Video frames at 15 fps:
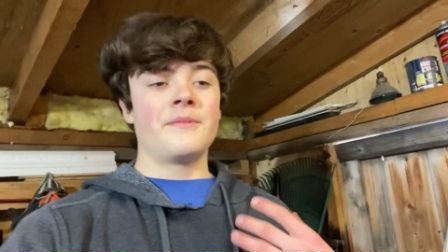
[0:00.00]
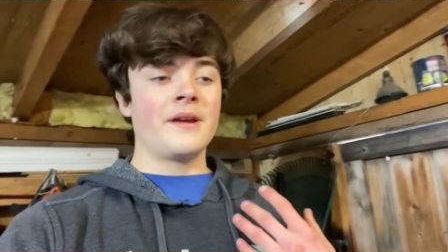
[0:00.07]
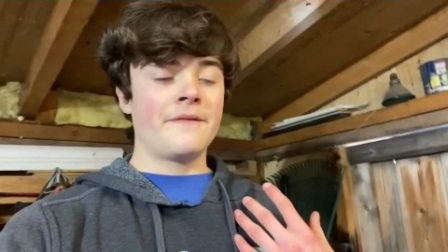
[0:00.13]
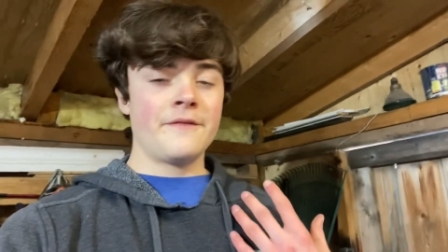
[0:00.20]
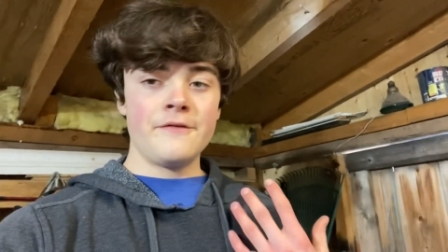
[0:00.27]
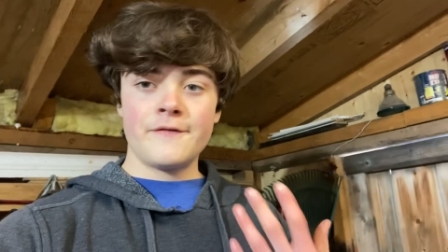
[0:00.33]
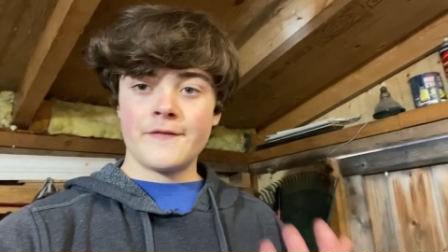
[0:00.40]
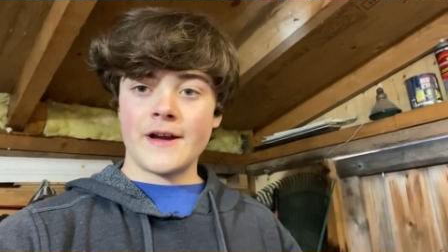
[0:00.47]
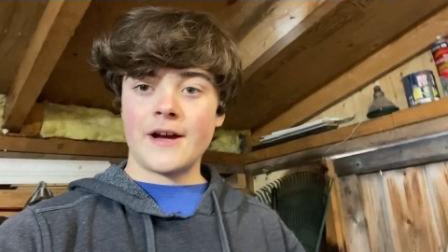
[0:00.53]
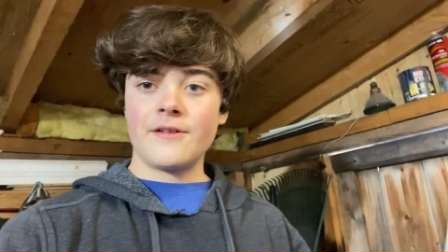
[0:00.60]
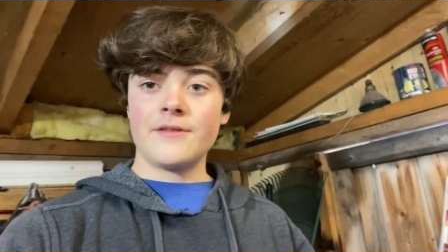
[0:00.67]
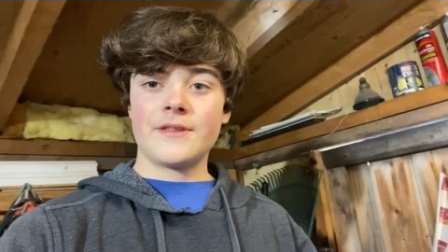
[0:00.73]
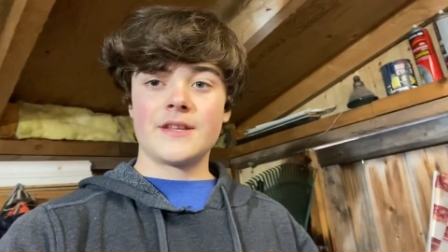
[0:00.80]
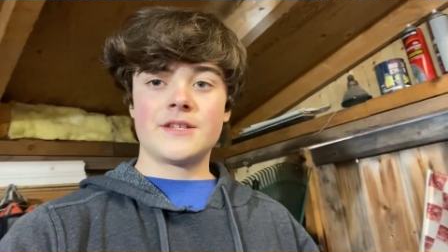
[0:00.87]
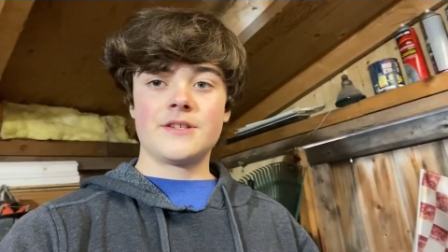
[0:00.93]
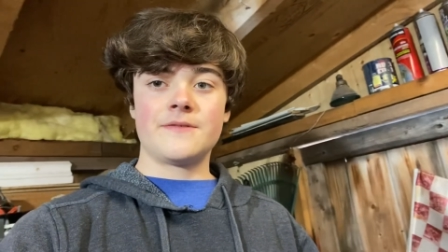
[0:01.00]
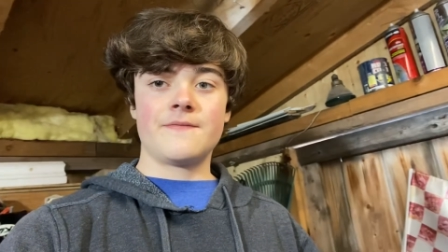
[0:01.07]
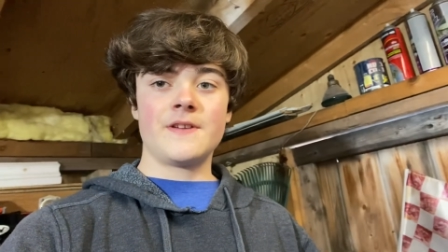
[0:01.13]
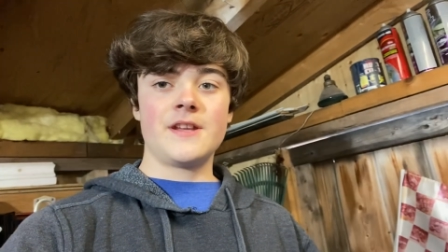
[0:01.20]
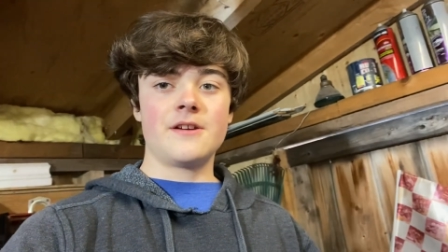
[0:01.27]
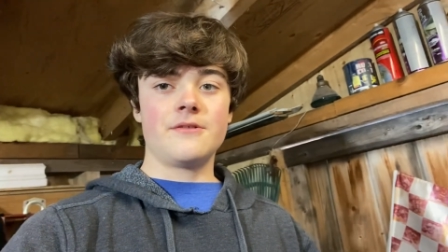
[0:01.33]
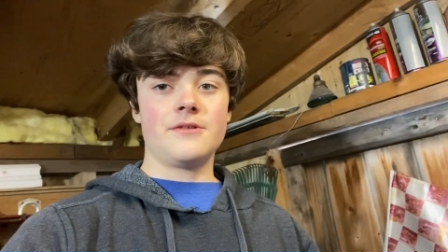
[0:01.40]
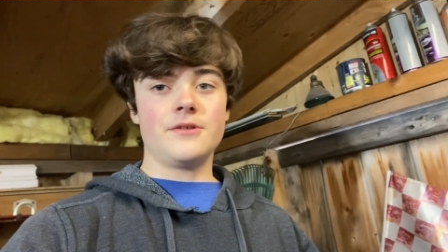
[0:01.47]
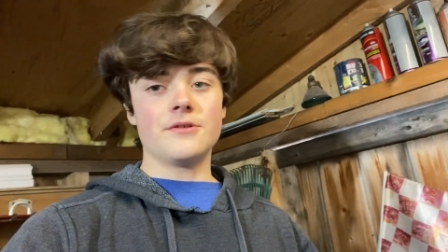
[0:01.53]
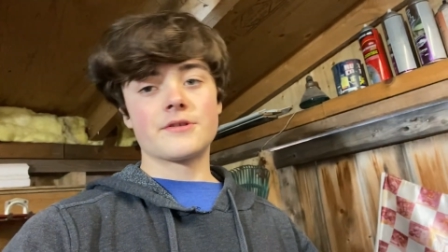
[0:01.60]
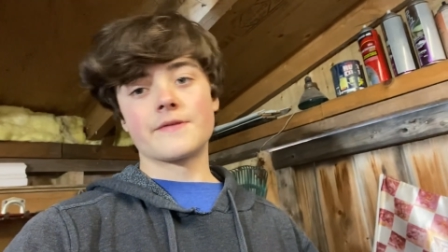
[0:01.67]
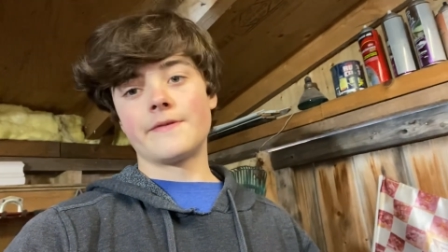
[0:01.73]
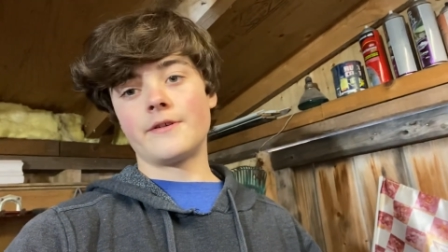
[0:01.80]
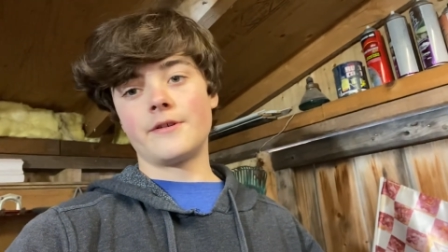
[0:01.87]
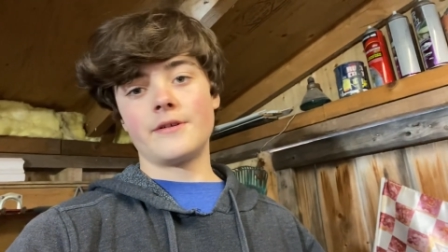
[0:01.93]
if you found this video
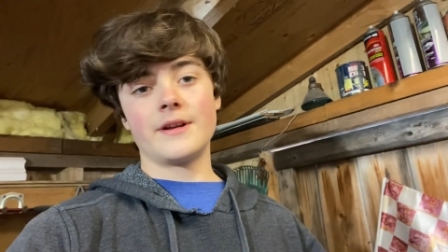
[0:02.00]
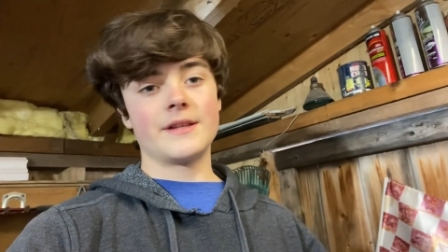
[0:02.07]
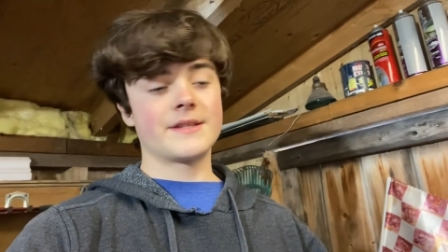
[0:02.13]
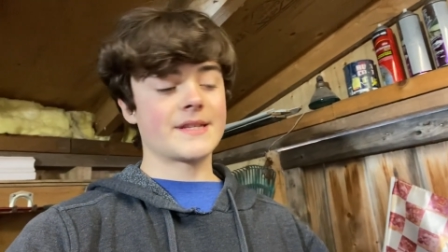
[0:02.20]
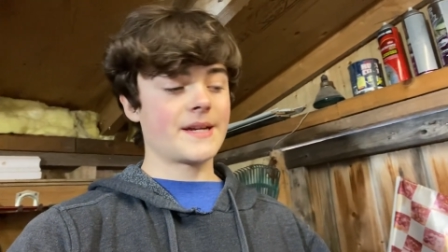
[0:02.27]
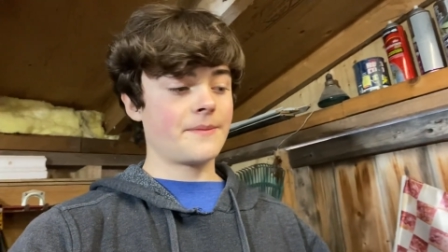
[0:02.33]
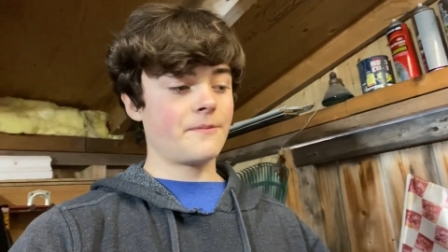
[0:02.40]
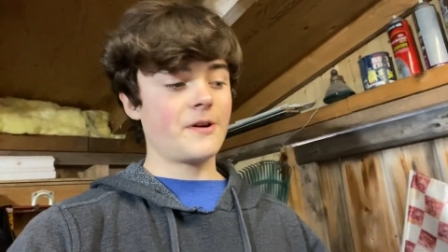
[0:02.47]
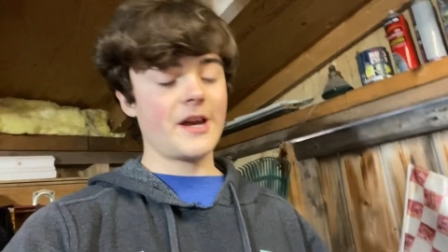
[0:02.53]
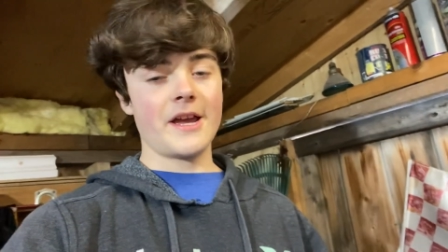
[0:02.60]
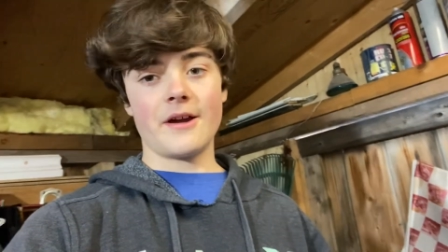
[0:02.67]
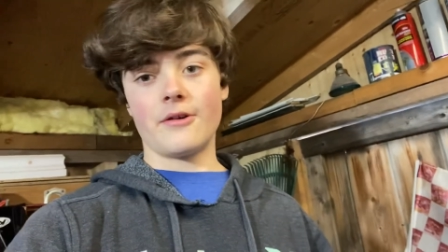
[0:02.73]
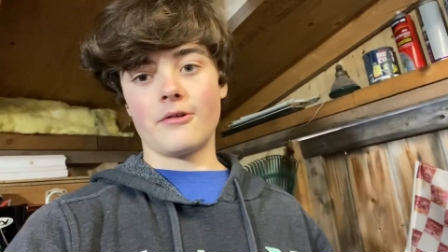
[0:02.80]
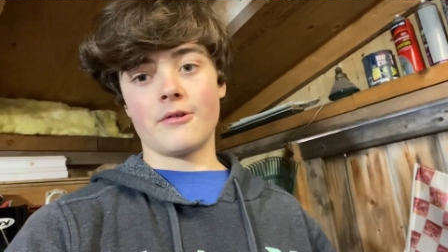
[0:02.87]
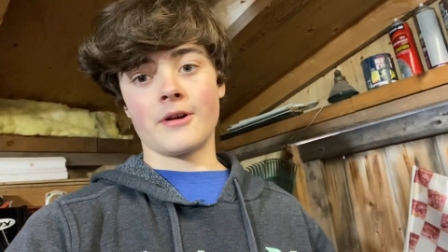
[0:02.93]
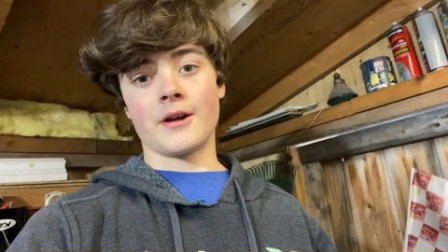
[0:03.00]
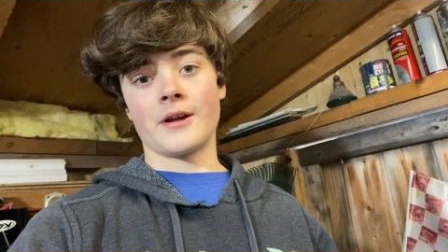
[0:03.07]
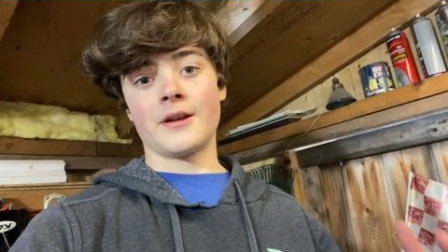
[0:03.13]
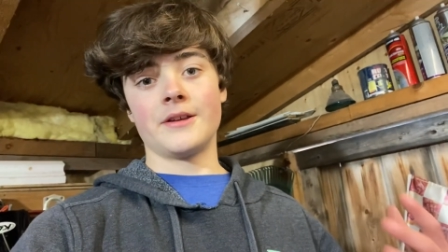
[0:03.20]
useful in some way or